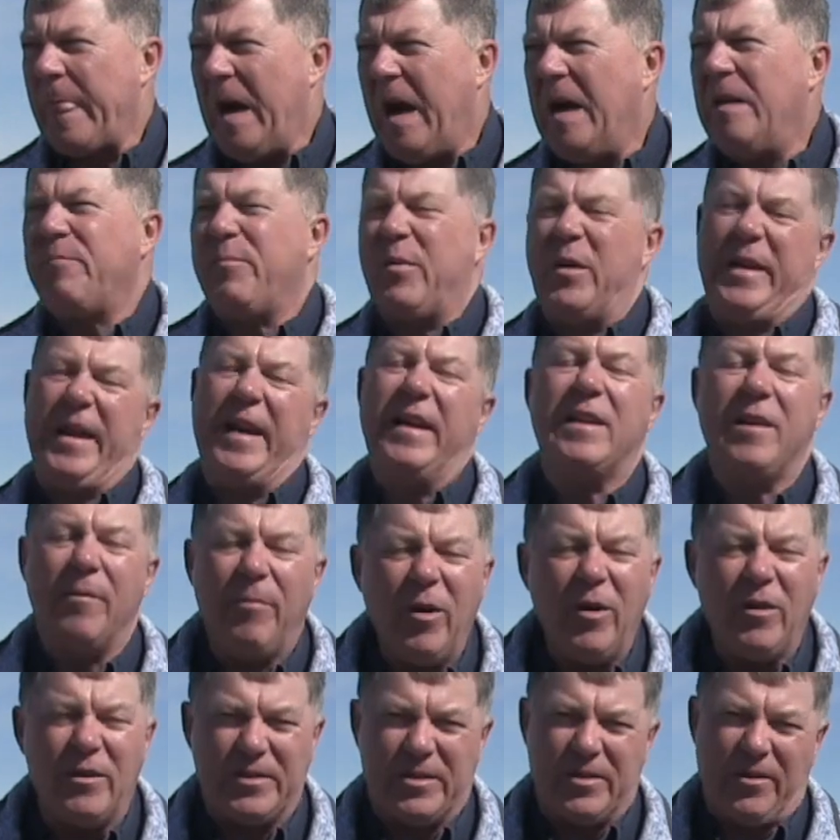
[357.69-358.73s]

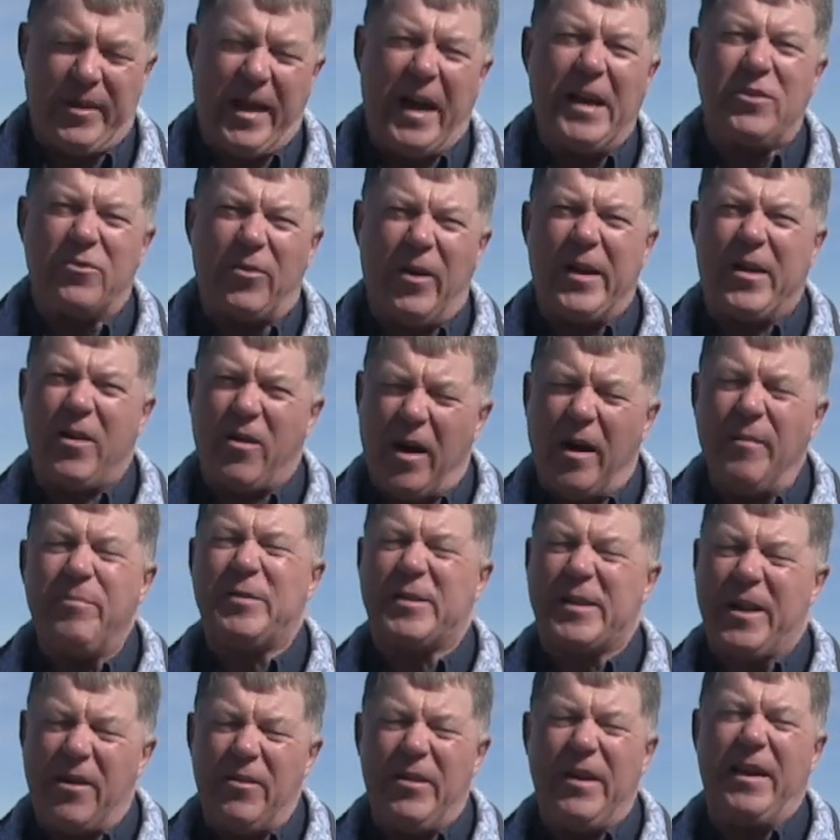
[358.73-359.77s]
unpredictable. So that's why crop
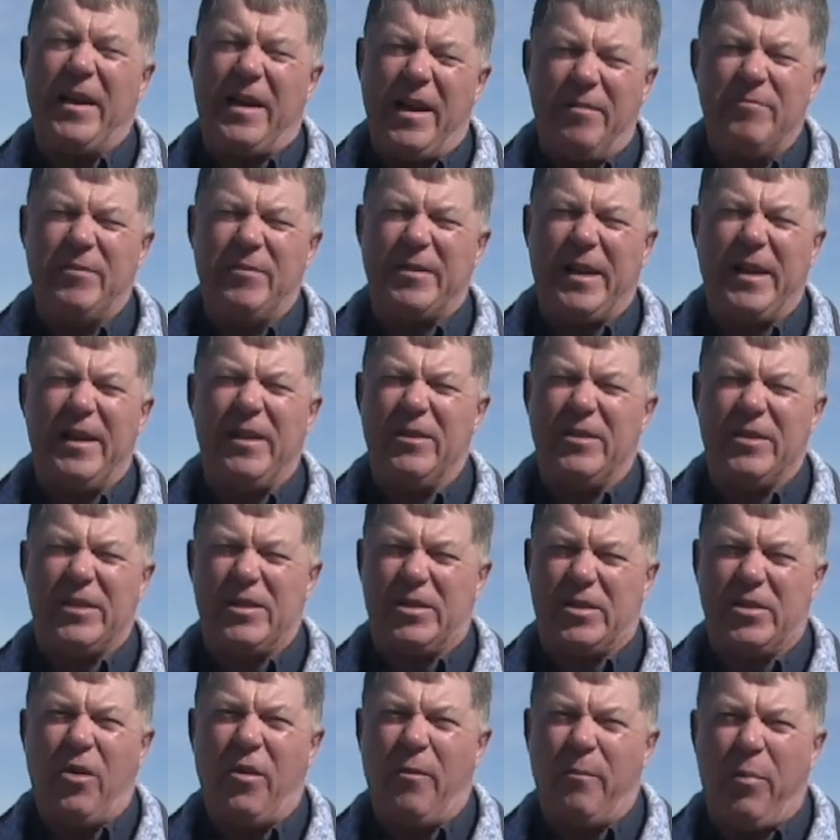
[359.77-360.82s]
scouting comes in and
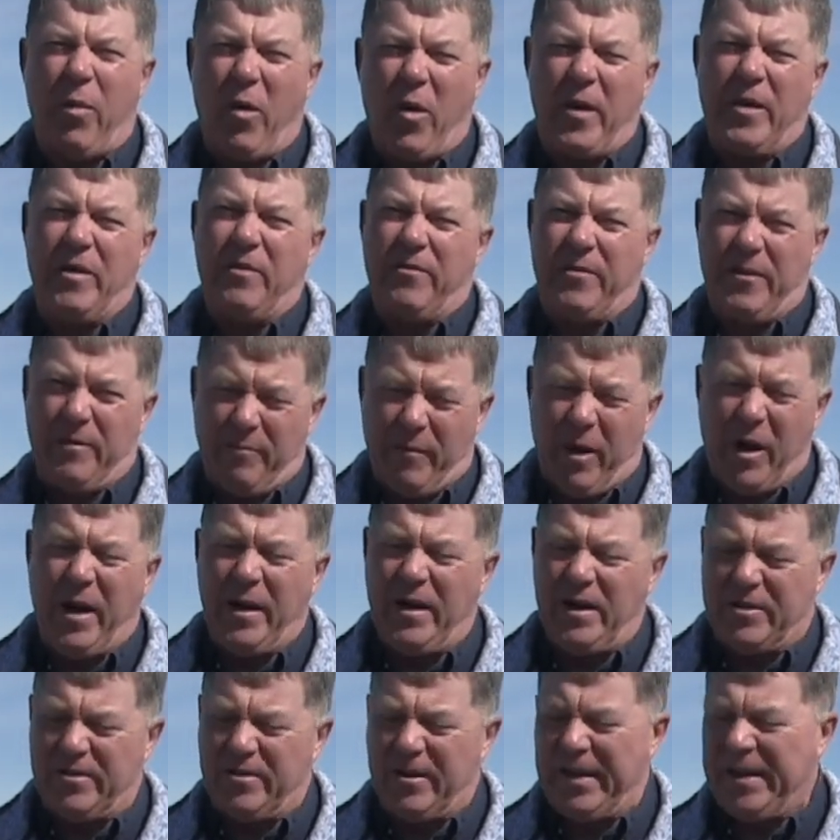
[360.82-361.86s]
is so important for
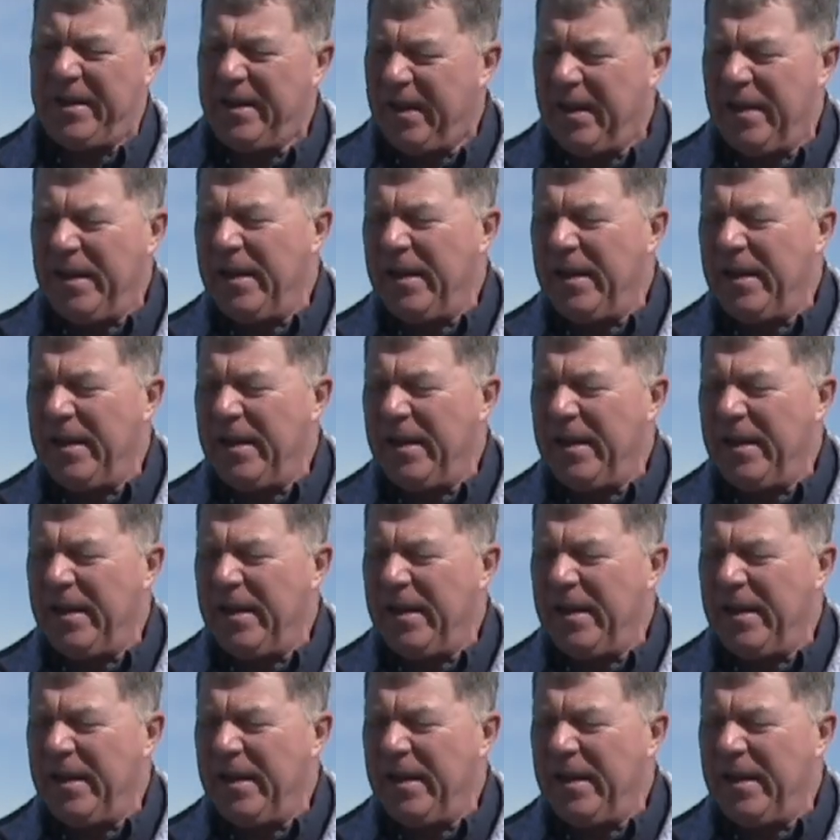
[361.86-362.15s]
monitoring